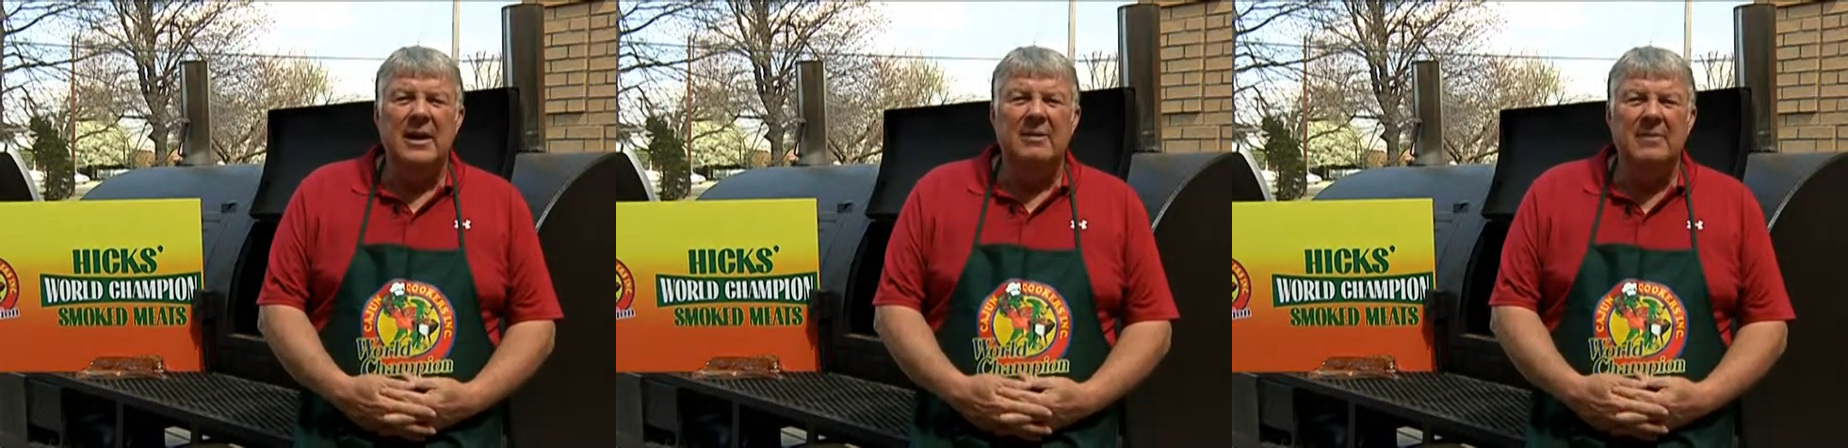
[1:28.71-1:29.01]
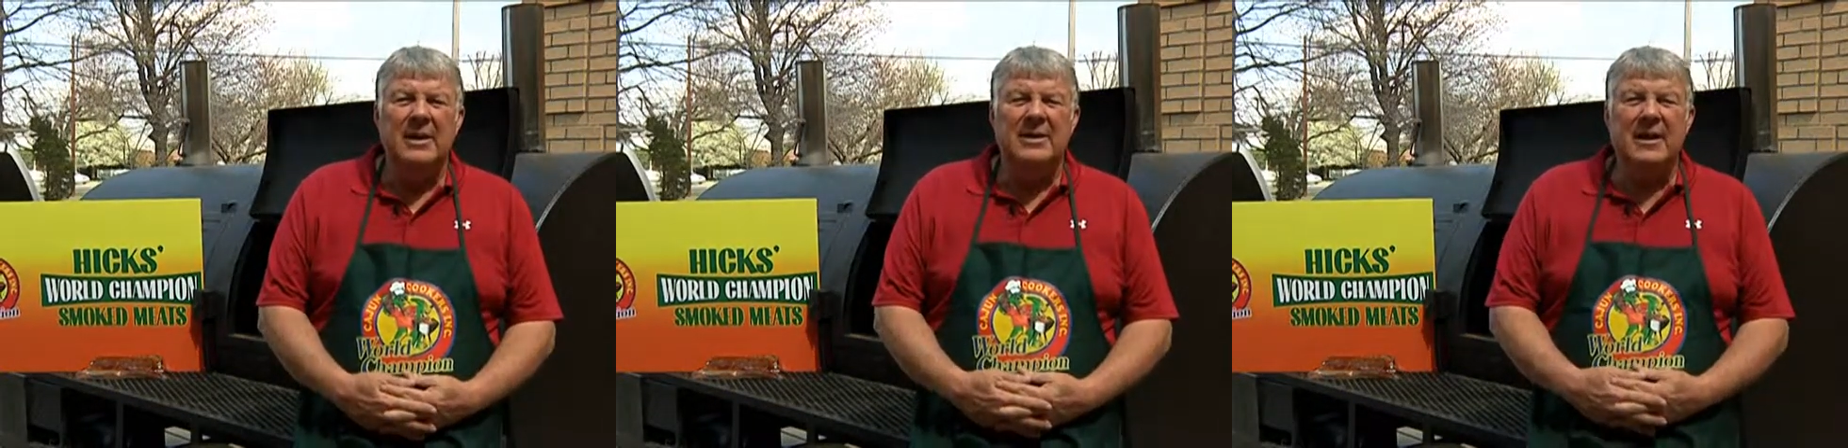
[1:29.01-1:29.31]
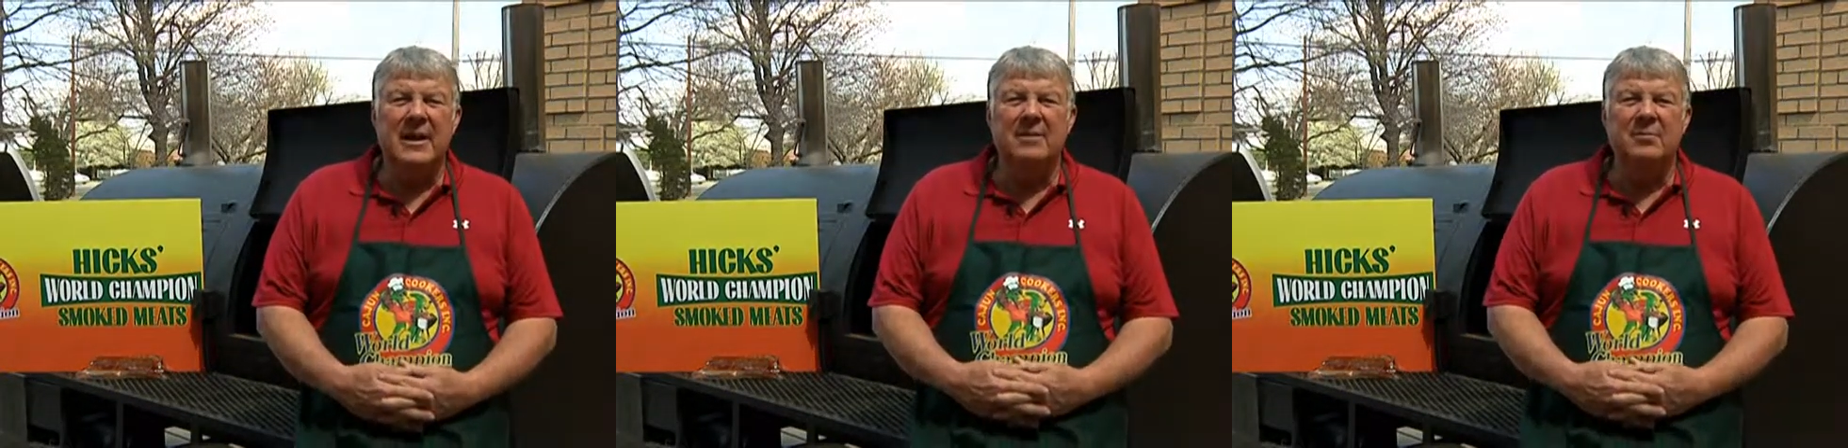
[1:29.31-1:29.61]
and many
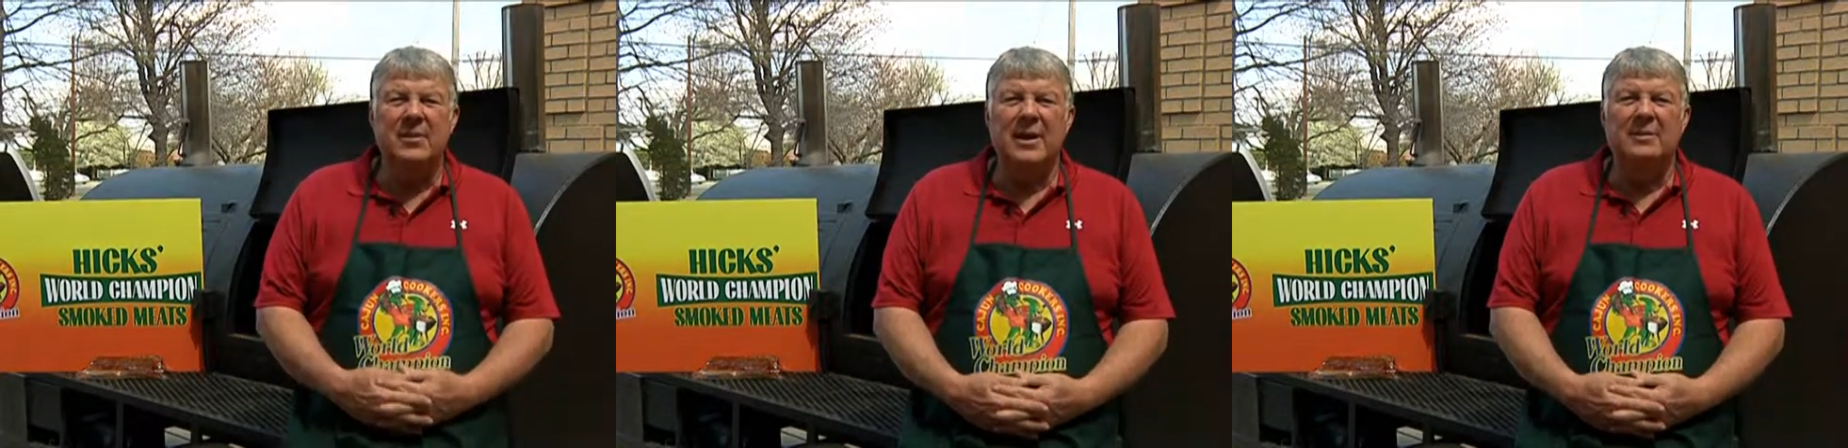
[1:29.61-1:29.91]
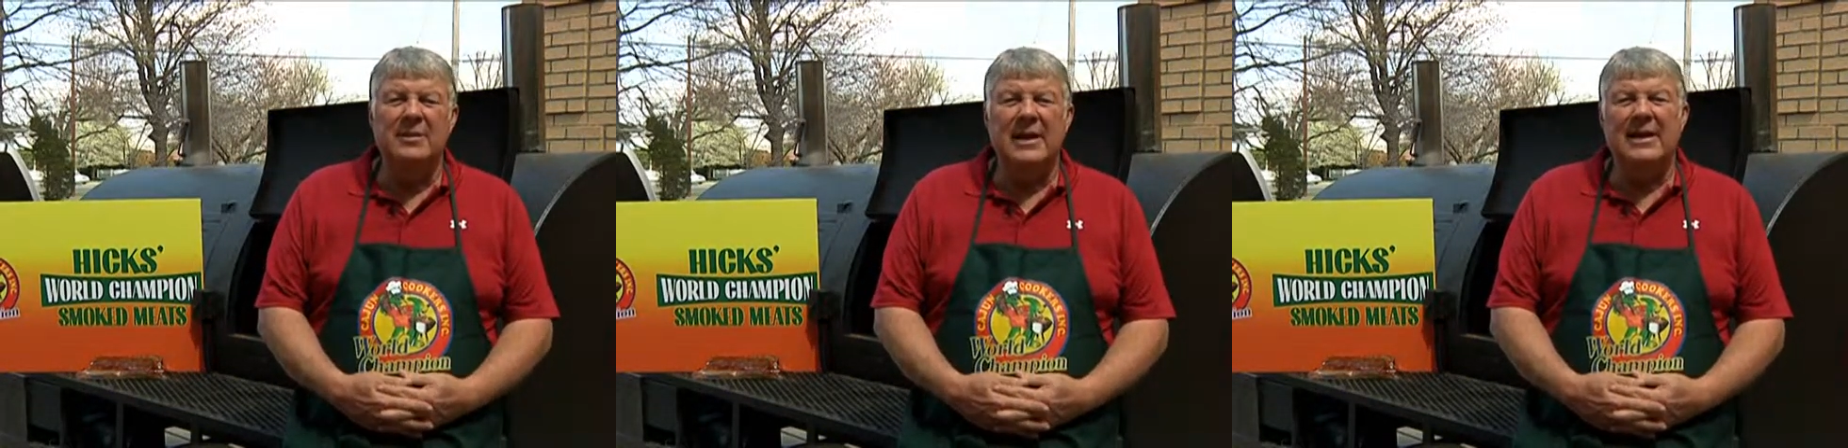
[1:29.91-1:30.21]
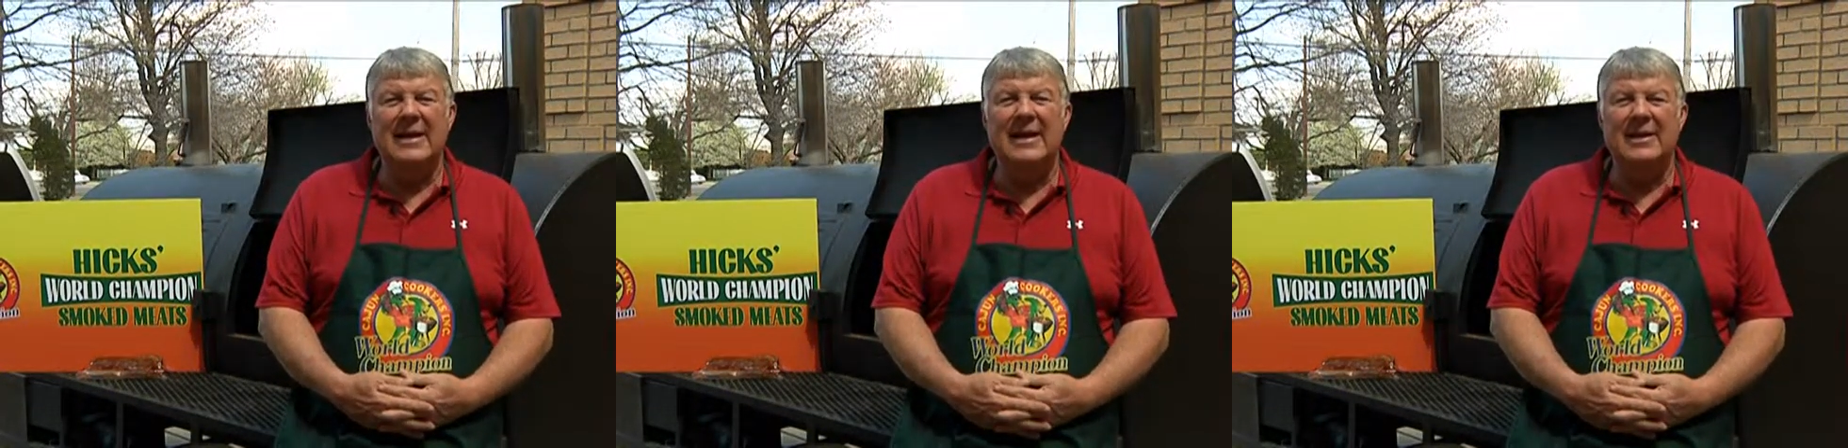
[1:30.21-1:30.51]
times when I was
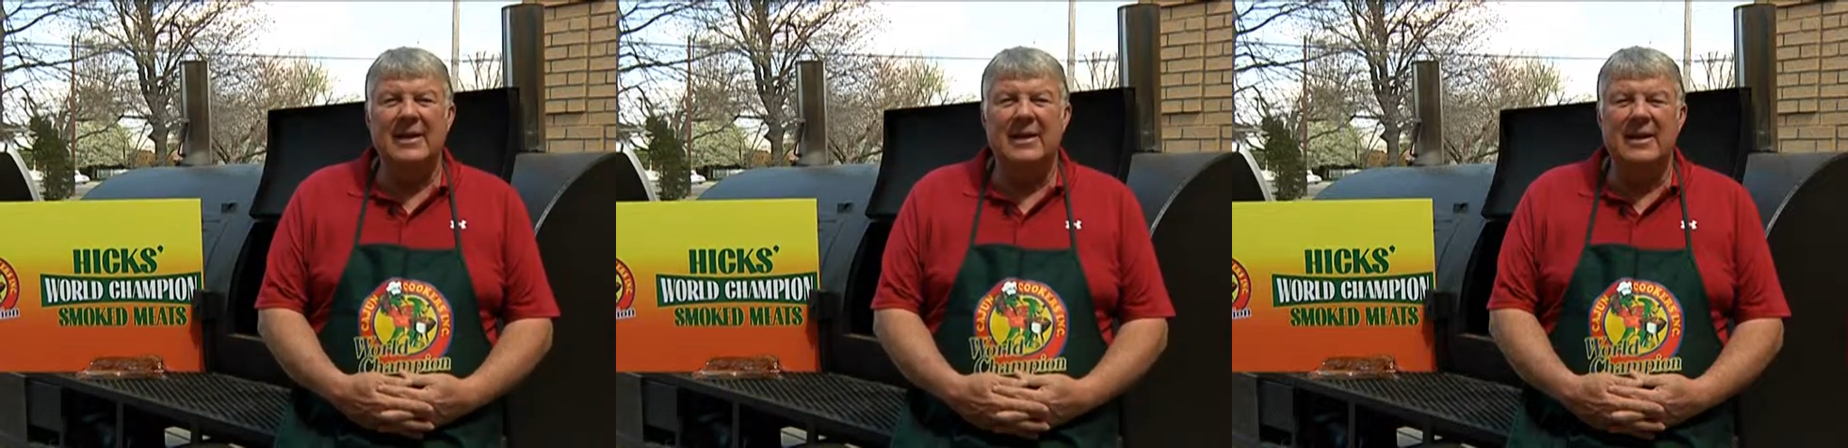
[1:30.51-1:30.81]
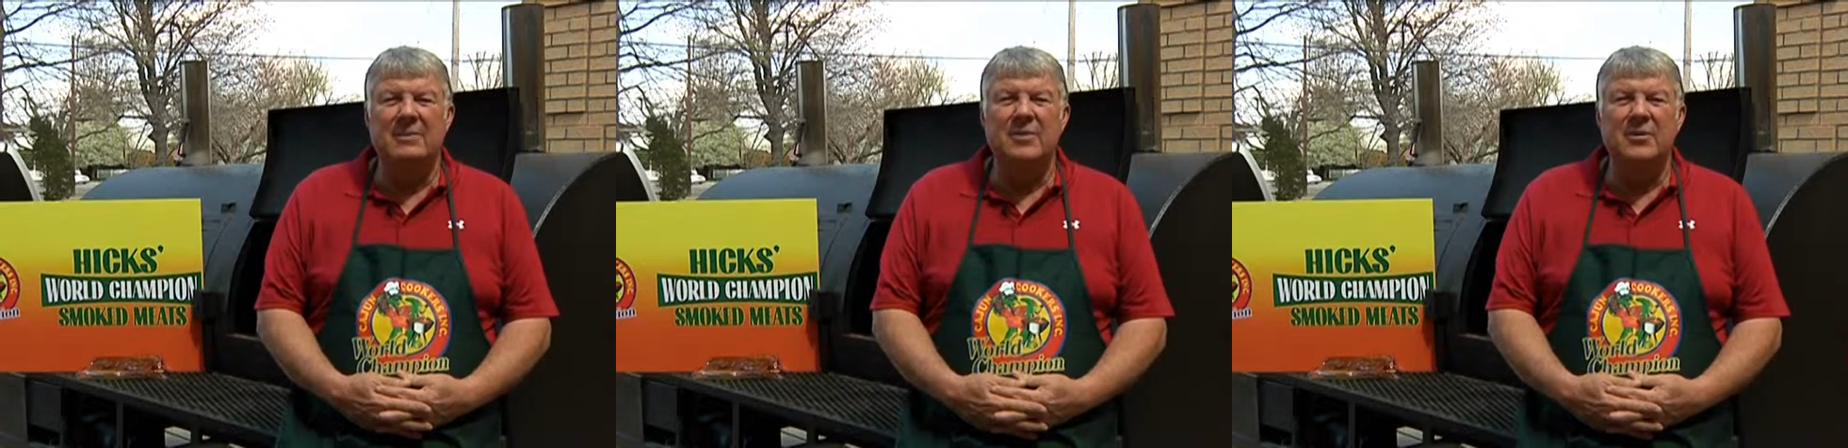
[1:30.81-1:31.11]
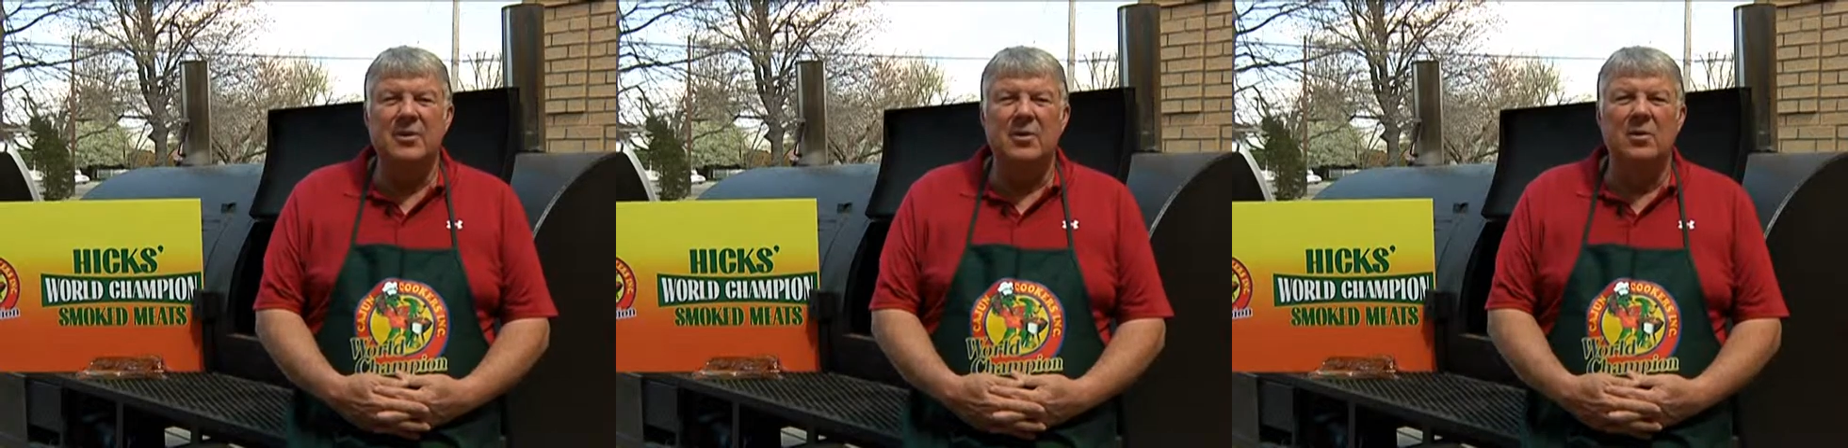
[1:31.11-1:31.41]
8, 9, 10, 11
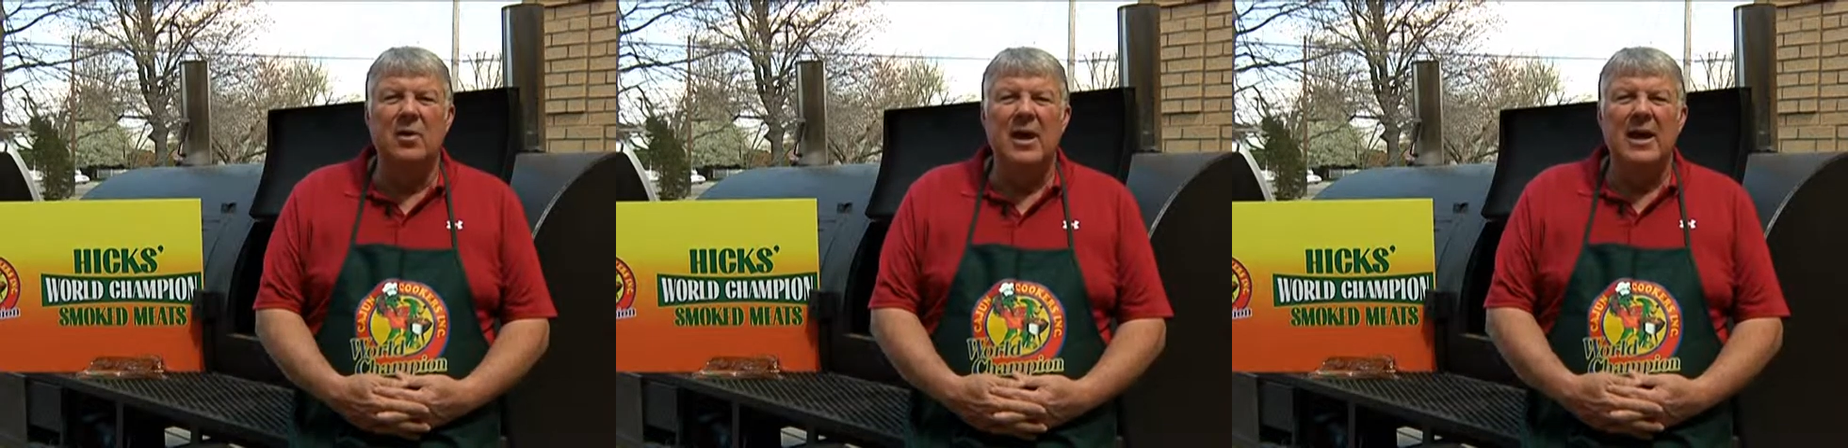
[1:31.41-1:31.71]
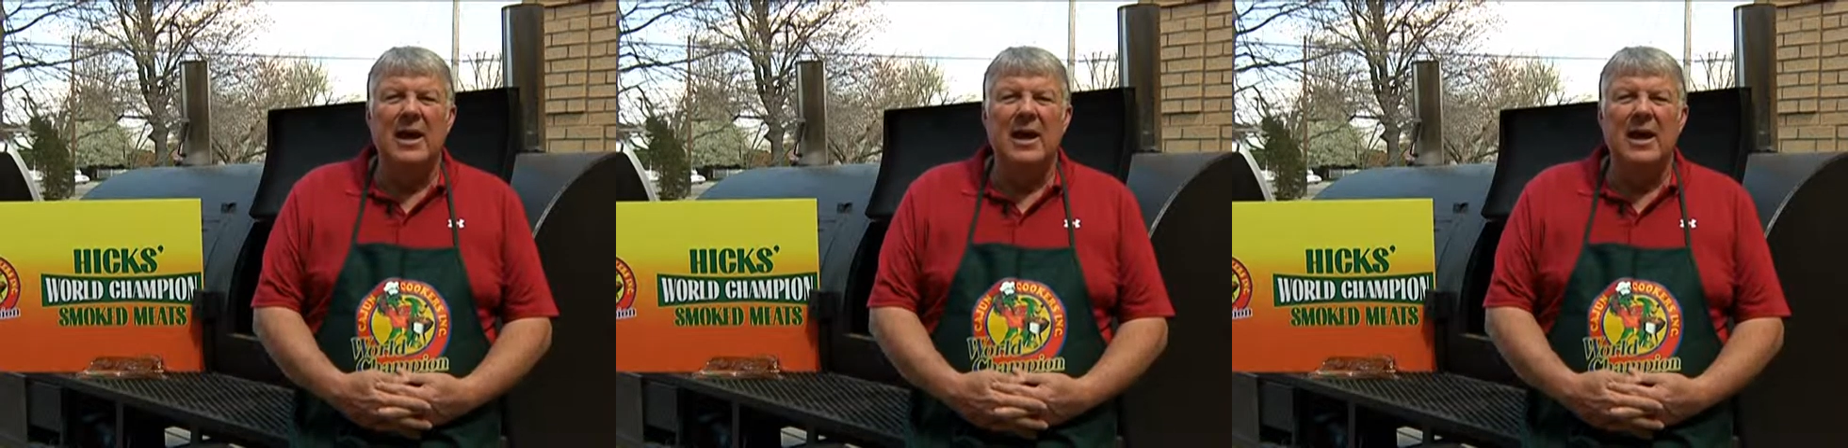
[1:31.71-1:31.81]
years old,